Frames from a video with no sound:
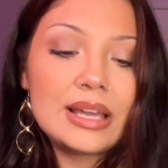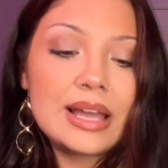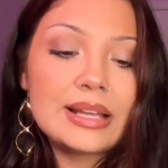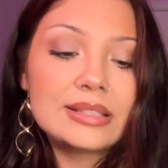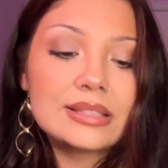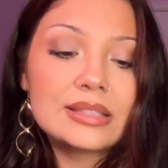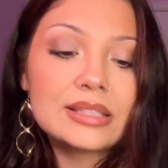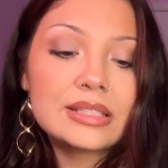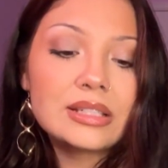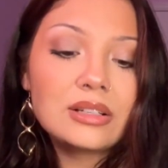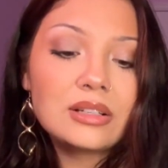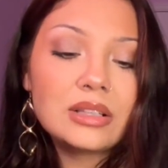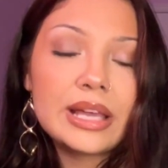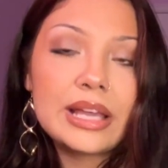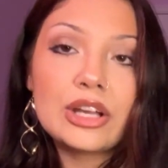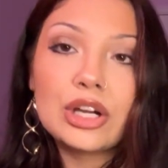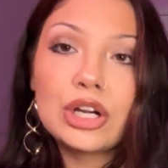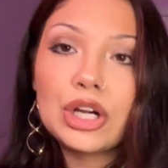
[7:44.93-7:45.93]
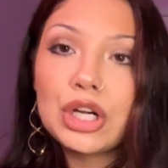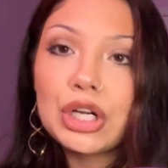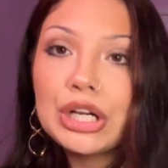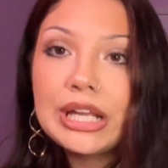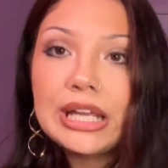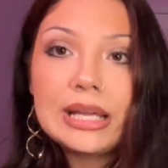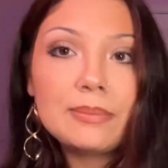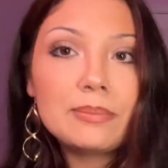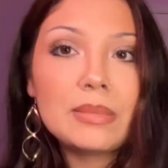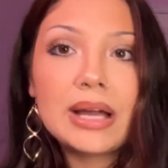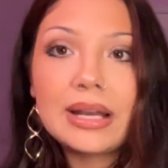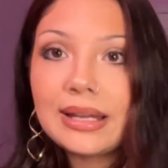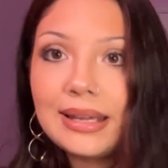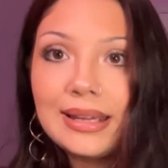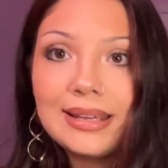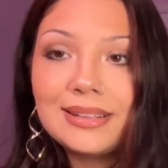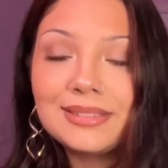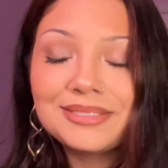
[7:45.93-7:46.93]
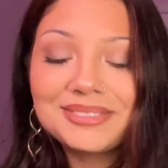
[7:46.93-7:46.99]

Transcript: and still like earning money.